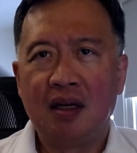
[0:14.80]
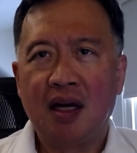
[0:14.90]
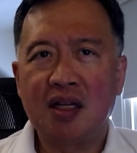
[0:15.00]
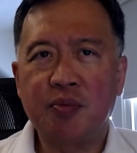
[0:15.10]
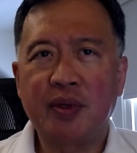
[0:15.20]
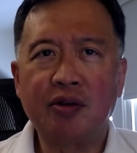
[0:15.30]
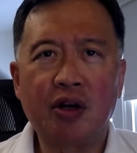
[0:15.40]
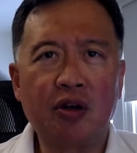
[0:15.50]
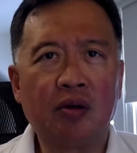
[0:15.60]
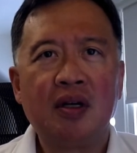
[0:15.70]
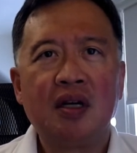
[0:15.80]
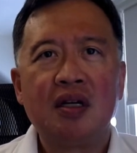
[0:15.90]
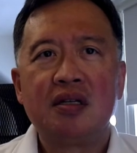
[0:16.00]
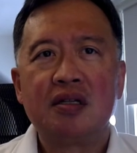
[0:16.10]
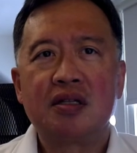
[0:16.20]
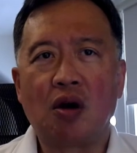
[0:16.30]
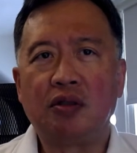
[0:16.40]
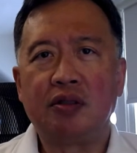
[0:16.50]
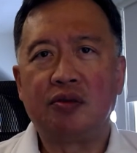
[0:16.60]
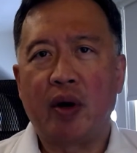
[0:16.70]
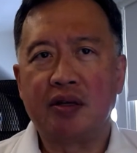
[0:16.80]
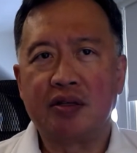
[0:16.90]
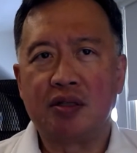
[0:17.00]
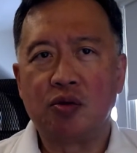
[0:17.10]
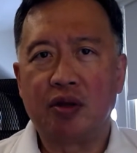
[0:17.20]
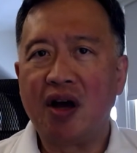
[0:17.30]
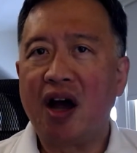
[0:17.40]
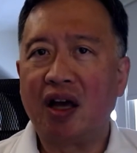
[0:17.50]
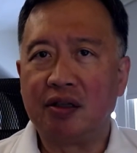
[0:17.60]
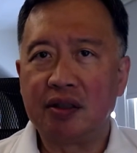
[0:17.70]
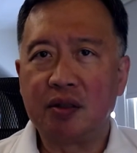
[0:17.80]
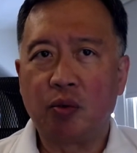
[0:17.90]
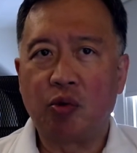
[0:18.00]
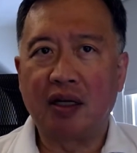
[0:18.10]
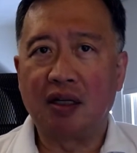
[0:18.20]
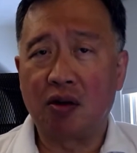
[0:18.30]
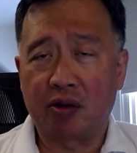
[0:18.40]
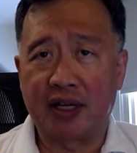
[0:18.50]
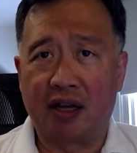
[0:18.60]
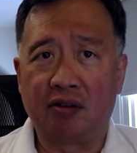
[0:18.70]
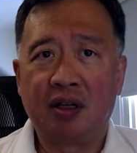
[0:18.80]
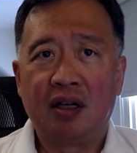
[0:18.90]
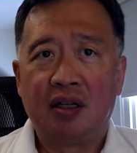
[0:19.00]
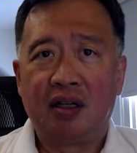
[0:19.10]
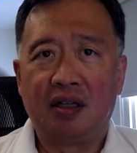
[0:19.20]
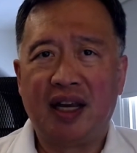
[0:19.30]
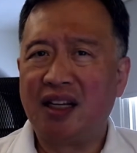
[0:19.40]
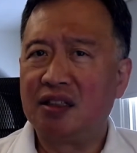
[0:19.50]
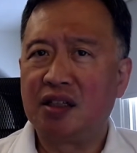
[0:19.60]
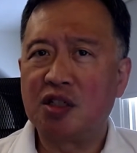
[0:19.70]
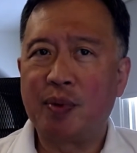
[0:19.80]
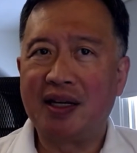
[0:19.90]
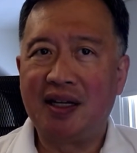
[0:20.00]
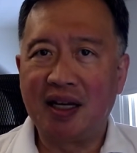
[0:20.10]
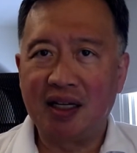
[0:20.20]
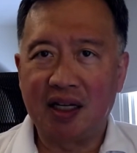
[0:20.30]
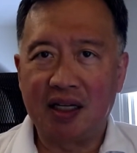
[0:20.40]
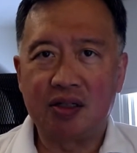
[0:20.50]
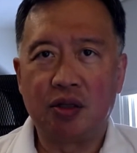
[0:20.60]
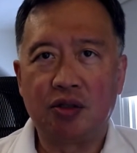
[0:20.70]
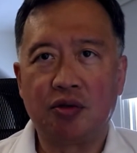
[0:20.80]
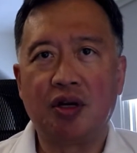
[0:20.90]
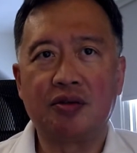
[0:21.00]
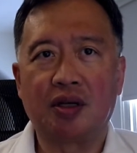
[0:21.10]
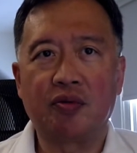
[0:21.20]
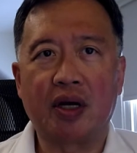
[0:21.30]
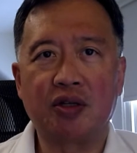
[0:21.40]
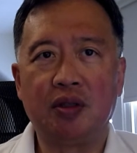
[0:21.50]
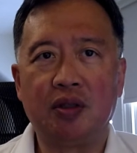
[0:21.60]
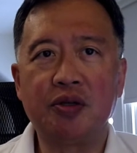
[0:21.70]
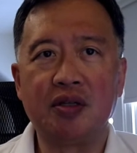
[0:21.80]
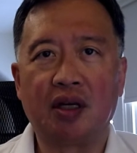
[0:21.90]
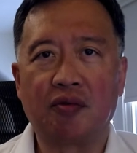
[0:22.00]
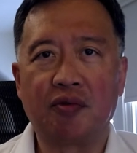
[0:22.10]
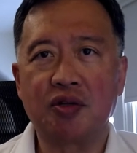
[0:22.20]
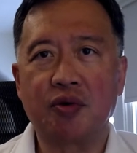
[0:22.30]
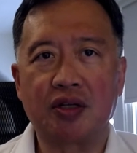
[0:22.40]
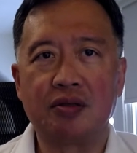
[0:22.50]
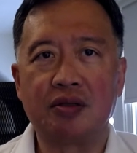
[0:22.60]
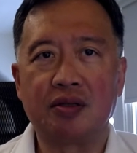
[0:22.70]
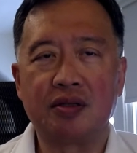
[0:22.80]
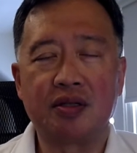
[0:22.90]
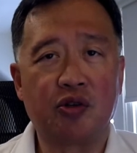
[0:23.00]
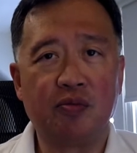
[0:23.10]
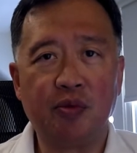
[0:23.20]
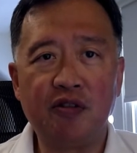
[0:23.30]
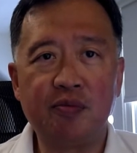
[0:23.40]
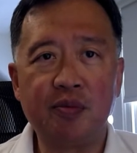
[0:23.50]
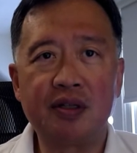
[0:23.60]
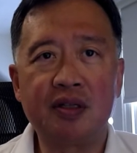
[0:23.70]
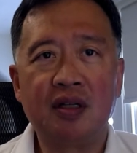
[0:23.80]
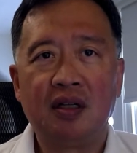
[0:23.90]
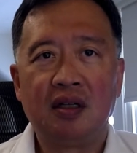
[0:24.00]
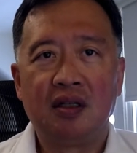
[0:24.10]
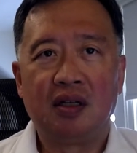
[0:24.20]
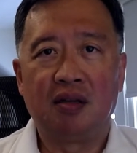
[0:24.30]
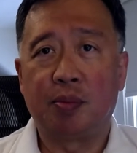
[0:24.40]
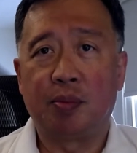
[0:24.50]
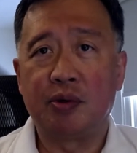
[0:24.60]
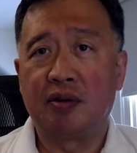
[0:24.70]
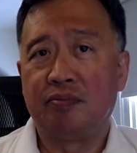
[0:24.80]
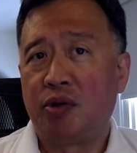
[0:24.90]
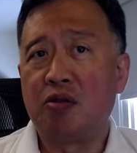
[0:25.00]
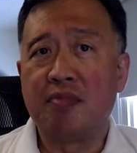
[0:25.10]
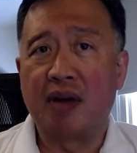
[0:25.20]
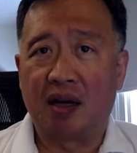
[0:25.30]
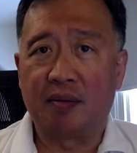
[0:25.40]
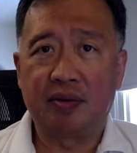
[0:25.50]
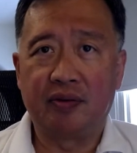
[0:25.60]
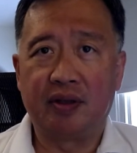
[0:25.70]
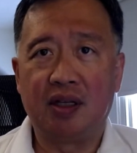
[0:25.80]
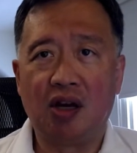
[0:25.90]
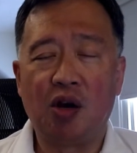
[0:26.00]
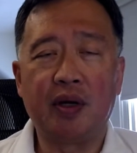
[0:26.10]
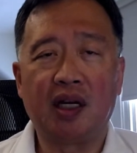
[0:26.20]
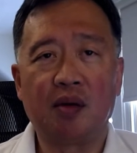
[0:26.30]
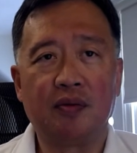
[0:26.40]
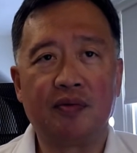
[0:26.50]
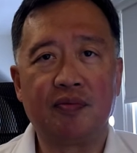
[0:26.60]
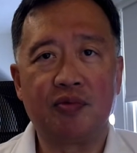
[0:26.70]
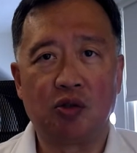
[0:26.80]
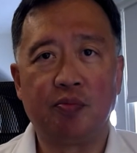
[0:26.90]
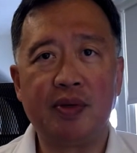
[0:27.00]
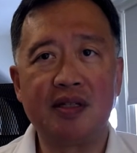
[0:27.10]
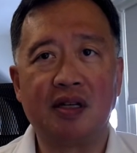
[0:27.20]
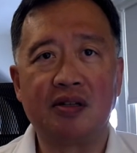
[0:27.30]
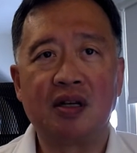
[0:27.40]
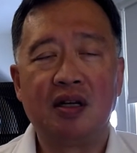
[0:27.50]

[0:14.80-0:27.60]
As we now know, Scotland, Wales, and Northern Ireland will remain in lockdown, and England is beginning to introduce a gradual loosening of restrictions on social movement and published a roadmap for the opening up of general business,